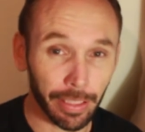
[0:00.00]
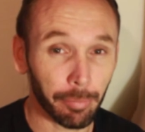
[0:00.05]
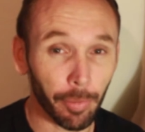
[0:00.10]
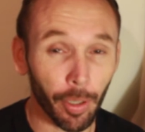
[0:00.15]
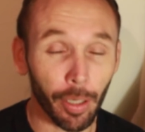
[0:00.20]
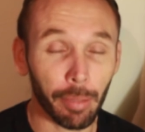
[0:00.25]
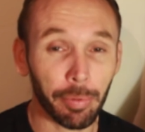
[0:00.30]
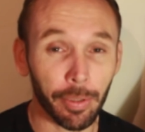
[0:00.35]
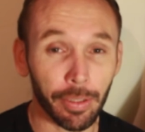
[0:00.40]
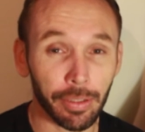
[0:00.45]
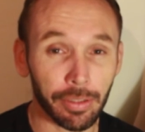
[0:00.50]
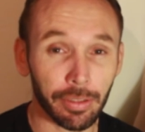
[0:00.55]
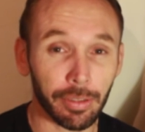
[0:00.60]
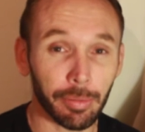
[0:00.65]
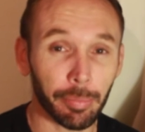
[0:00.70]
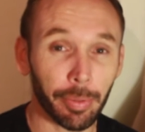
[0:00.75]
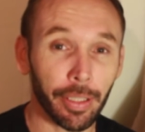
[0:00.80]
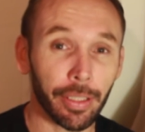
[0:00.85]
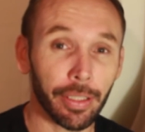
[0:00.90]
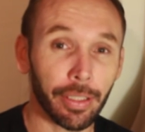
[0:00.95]
in my personal
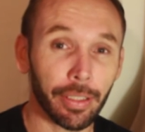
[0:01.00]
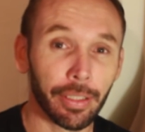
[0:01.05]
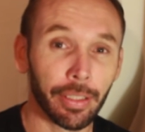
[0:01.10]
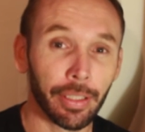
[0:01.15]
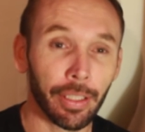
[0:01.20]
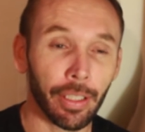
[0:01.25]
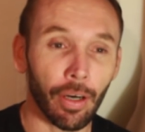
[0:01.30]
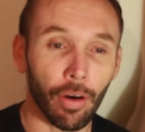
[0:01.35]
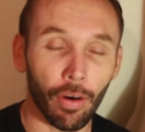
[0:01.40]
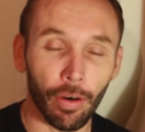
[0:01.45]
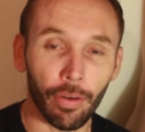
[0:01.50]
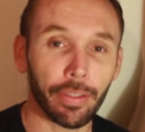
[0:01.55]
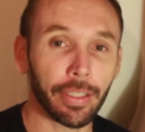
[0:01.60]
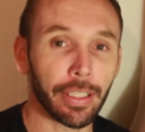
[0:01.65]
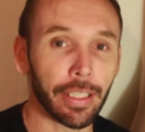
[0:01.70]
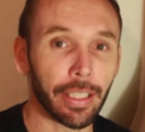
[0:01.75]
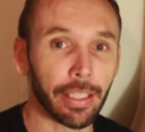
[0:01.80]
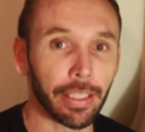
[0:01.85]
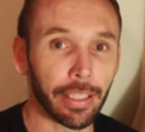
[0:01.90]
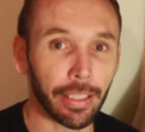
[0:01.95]
opinion, on
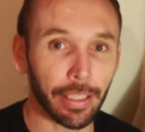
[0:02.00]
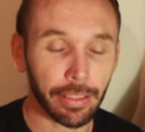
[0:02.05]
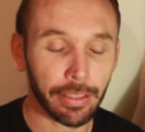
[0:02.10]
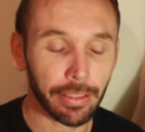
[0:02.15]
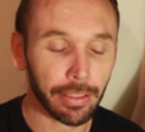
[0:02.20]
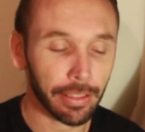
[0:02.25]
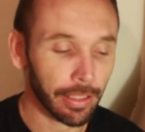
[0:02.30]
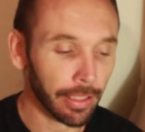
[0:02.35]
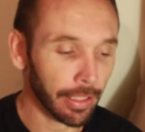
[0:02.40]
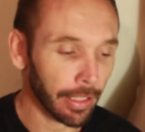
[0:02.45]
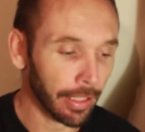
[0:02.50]
the NES.